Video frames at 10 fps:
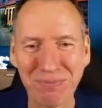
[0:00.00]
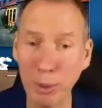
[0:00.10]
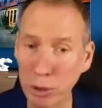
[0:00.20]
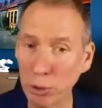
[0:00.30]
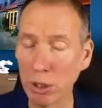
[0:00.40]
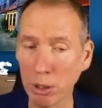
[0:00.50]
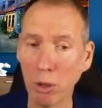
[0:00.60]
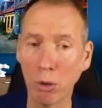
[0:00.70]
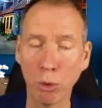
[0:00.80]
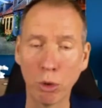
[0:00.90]
be talking a
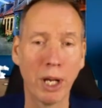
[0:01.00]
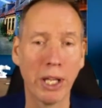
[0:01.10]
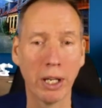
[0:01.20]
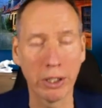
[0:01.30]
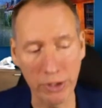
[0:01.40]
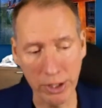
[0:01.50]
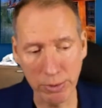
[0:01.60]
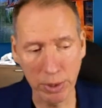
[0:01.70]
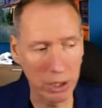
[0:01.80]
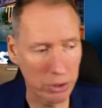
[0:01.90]
lot more about that because that's
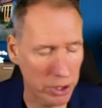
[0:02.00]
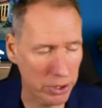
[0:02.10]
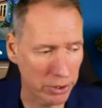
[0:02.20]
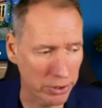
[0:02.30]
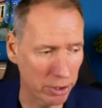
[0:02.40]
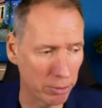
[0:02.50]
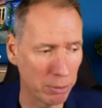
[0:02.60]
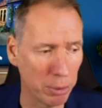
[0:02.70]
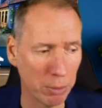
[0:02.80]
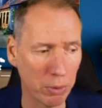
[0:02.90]
really interesting. So many
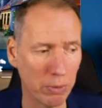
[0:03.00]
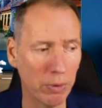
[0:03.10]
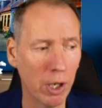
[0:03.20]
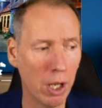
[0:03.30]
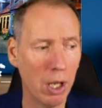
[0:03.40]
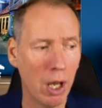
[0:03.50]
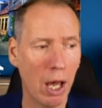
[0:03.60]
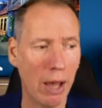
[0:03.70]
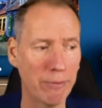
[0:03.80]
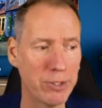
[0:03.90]
people
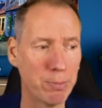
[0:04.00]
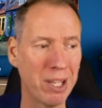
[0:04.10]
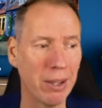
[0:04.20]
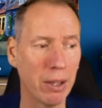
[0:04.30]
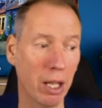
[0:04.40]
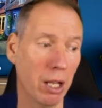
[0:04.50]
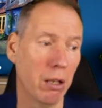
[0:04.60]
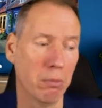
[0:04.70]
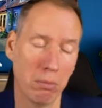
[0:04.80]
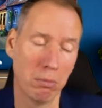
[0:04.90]
have spent their
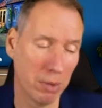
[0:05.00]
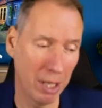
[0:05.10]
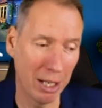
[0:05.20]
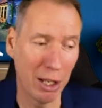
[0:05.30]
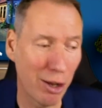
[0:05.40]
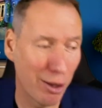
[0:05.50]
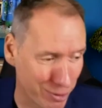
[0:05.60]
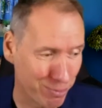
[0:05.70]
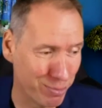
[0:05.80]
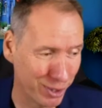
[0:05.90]
their lives
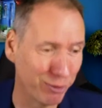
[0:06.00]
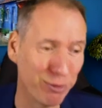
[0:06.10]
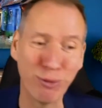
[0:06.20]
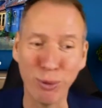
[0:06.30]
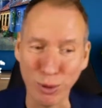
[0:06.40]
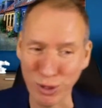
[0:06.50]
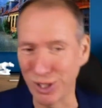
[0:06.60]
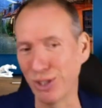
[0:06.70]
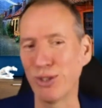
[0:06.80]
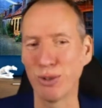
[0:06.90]
being forced
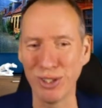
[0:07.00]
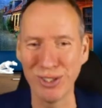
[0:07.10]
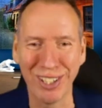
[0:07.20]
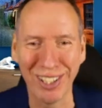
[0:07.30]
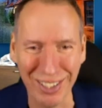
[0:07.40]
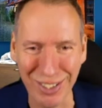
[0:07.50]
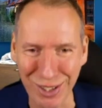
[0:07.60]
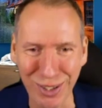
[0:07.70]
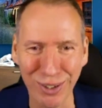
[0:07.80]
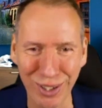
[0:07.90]
extrinsically to
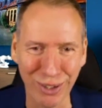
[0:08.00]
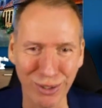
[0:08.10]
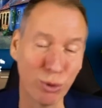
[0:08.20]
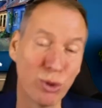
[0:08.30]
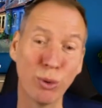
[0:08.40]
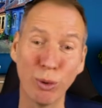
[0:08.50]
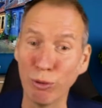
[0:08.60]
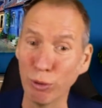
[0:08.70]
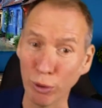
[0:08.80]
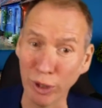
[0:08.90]
do things or to
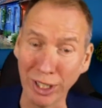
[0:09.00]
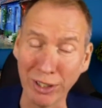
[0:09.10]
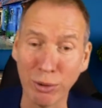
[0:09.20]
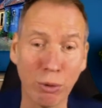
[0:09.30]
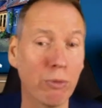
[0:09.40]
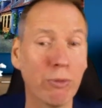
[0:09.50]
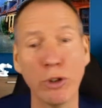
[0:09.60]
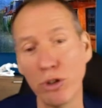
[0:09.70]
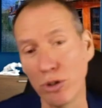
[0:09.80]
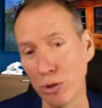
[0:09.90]
avoid or for
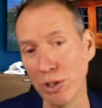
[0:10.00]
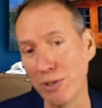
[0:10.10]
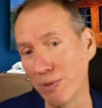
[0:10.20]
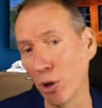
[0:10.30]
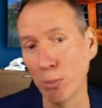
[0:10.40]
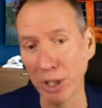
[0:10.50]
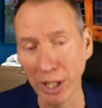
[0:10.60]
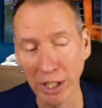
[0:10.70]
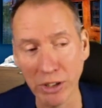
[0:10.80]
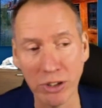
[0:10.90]
shoulds, for
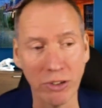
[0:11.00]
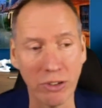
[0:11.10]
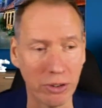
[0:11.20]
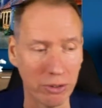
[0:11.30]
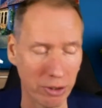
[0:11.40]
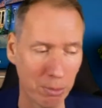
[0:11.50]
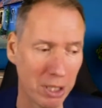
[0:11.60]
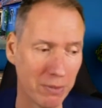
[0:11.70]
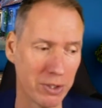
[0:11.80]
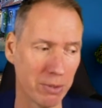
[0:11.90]
obligations. And so many
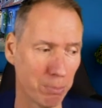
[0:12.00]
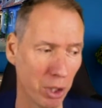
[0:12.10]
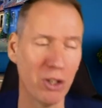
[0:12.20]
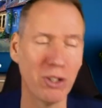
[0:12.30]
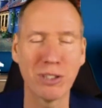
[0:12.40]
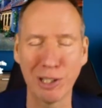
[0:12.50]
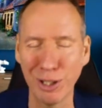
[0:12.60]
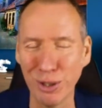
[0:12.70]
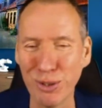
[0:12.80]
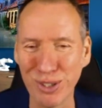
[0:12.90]
of us are personally
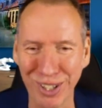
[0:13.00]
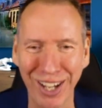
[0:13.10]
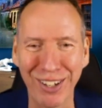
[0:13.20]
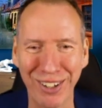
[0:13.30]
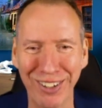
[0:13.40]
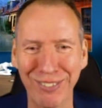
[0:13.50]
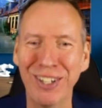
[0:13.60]
used to that kind of